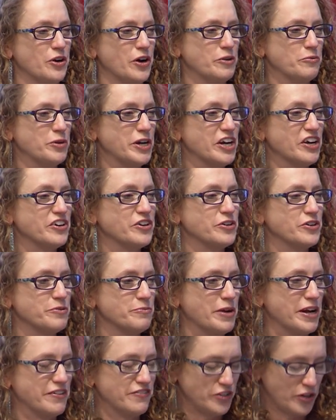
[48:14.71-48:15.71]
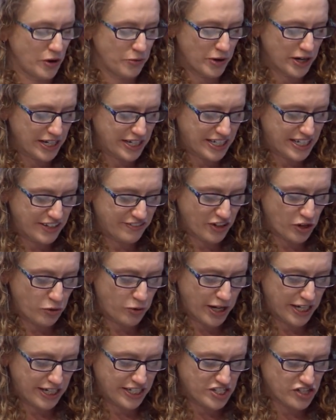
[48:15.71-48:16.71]
and we are new to many of you, I want to give a
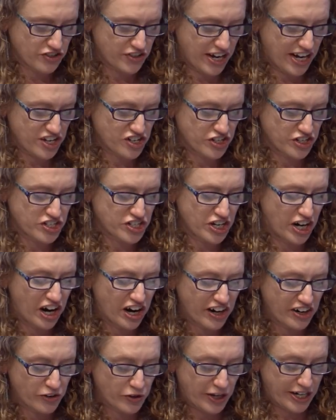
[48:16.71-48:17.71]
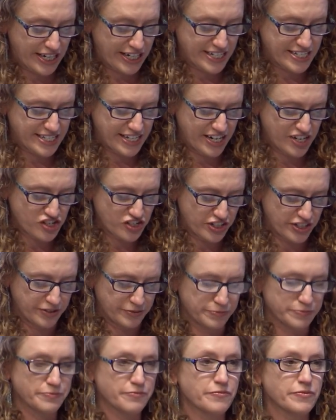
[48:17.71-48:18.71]
quick introduction to our organization.